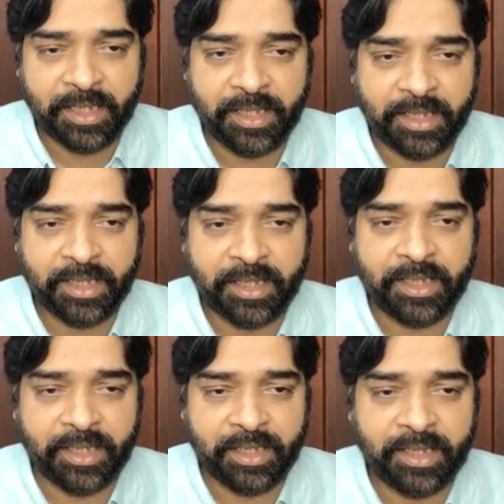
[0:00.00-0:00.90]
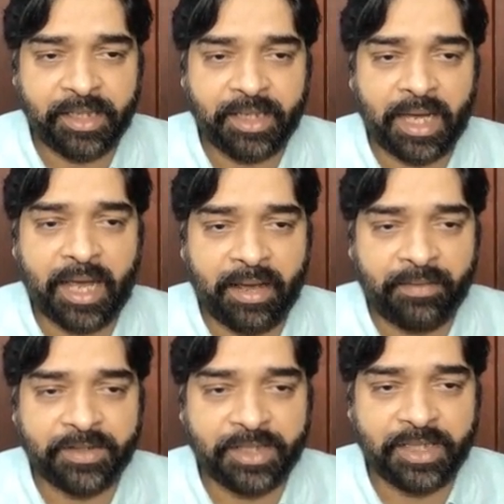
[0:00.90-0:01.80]
D, E,
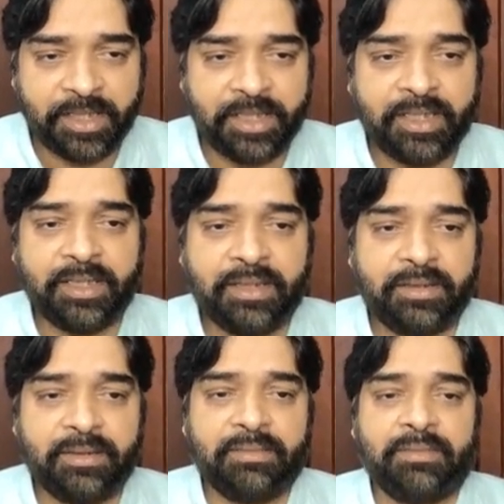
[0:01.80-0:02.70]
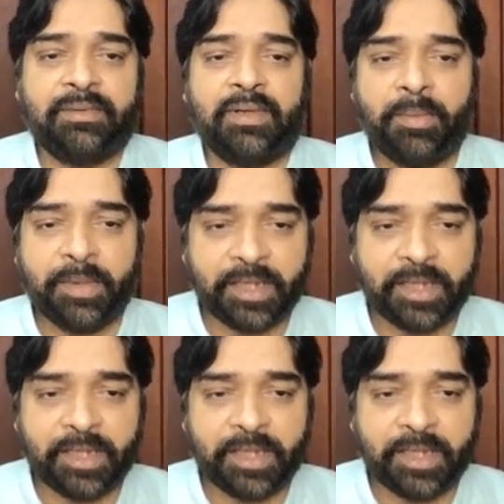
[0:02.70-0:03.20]
F, G, how many